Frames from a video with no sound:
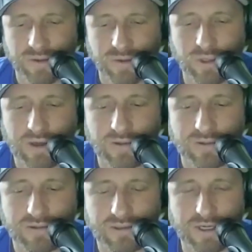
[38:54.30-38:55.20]

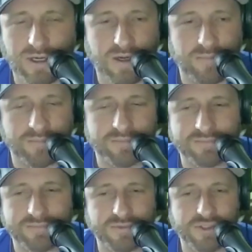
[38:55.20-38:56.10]
Well,
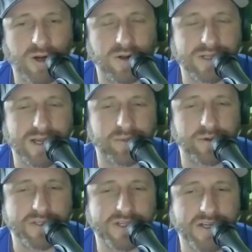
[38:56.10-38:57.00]
Charles, I
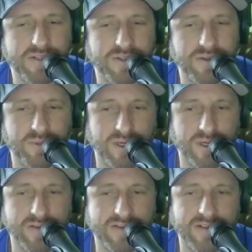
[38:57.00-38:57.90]
appreciate you
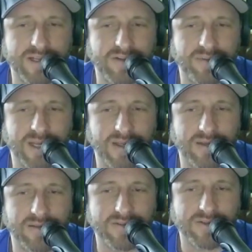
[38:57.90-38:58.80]
putting this together,
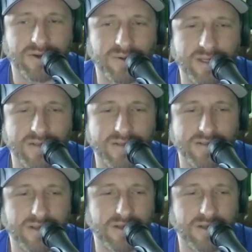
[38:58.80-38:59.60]
man, as always.